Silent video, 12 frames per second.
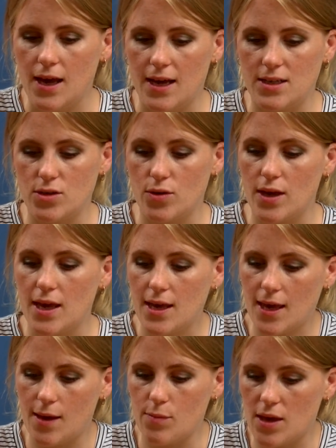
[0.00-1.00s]
And so he
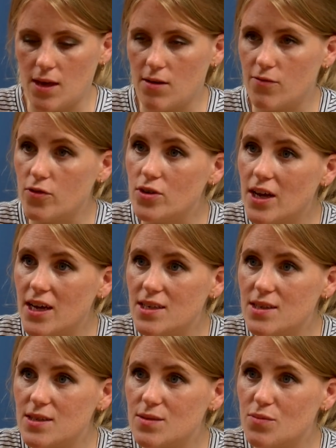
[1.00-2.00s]
came here a few
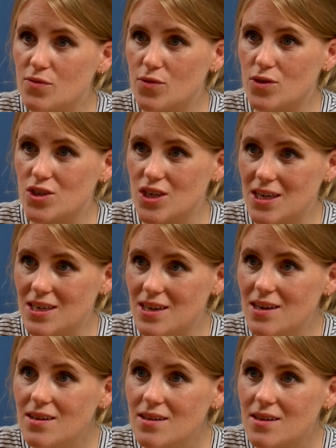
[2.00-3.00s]
days before she
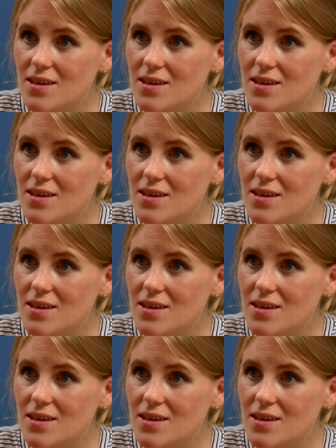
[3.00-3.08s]
did,